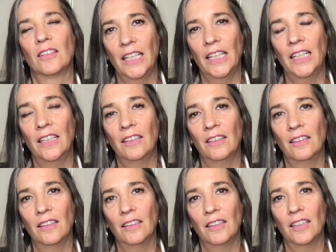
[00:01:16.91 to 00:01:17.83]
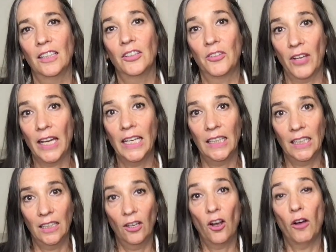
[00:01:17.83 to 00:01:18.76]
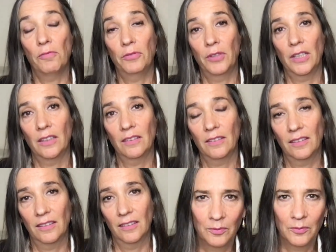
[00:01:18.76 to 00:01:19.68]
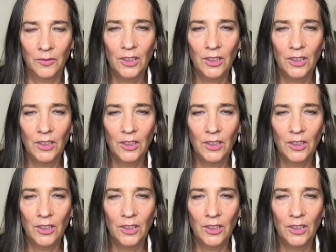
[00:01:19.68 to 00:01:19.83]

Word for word: in attaining confidence.